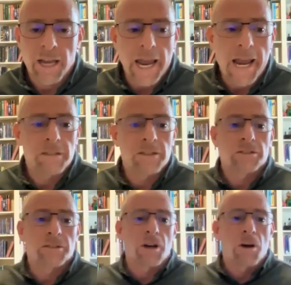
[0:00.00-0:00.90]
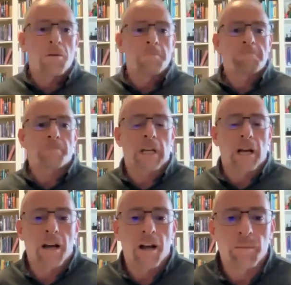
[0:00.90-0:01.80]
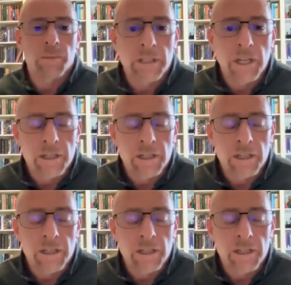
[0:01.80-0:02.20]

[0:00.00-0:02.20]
Mm. And so, um,